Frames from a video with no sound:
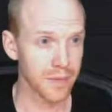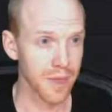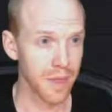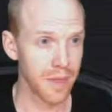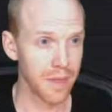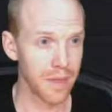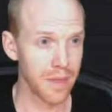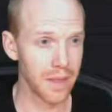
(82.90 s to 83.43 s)

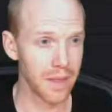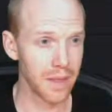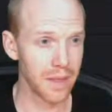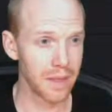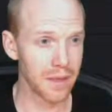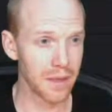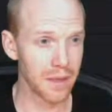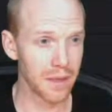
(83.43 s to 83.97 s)

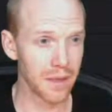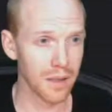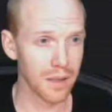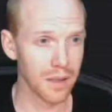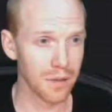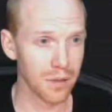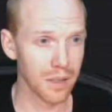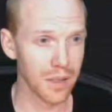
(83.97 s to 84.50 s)
these are
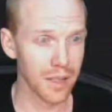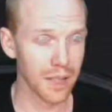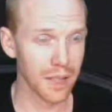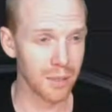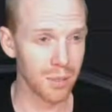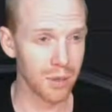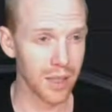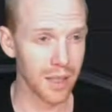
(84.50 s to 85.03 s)

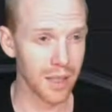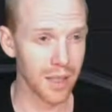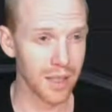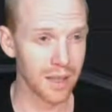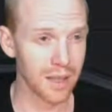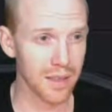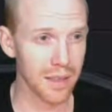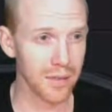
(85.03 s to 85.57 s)

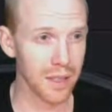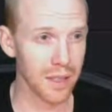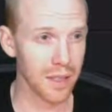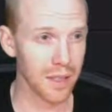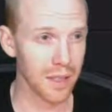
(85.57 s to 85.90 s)
29.97,